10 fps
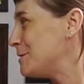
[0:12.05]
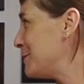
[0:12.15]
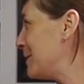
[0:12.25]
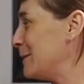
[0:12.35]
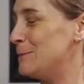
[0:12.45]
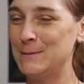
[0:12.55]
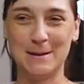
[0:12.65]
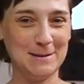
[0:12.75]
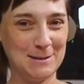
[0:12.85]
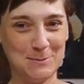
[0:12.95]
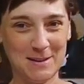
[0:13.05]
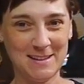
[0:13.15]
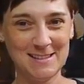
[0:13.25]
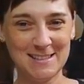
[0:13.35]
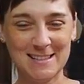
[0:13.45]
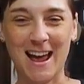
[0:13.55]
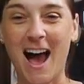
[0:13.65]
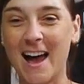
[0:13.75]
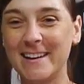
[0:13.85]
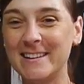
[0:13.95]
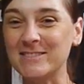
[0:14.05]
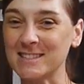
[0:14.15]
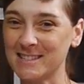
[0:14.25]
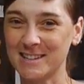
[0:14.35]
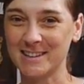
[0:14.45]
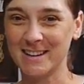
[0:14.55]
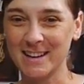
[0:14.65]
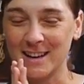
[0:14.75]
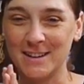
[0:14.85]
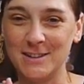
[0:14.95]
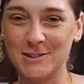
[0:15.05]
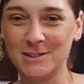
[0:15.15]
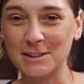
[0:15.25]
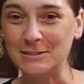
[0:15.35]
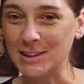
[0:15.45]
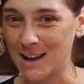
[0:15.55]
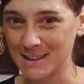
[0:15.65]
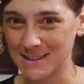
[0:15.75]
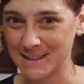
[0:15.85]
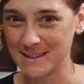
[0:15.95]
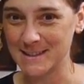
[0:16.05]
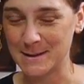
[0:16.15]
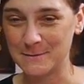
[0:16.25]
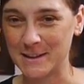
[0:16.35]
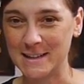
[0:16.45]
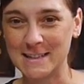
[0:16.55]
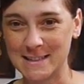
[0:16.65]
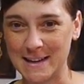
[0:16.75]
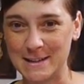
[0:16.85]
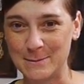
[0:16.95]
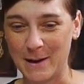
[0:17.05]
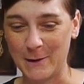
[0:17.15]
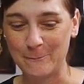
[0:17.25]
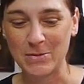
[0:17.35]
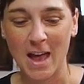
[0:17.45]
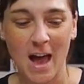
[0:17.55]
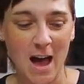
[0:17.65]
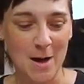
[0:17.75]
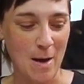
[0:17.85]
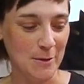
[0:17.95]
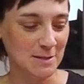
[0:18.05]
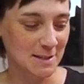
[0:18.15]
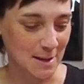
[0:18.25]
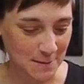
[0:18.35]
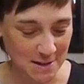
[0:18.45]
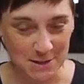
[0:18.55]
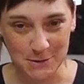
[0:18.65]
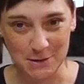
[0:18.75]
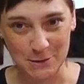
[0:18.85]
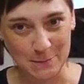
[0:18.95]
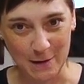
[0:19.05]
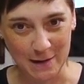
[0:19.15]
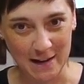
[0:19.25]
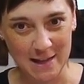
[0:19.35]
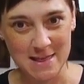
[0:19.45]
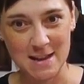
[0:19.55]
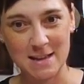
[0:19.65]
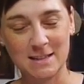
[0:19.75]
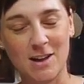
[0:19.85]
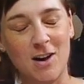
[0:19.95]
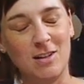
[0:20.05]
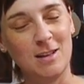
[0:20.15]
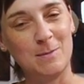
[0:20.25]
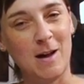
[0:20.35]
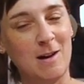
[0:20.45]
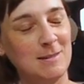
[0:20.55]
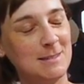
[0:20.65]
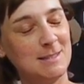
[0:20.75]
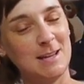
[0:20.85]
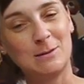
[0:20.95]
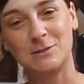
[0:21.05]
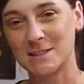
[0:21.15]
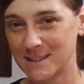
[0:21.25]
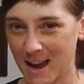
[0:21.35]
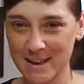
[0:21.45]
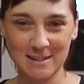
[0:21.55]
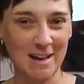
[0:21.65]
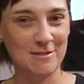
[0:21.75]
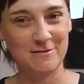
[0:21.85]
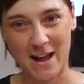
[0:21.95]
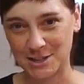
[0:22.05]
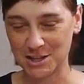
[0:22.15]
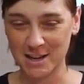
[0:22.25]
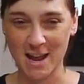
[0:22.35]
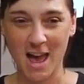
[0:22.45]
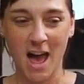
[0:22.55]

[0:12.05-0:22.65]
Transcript: to our basement. I am starting a new little vlog series that I'm very excited about. I was accepted into a new market that is all about sustainable style and fashion,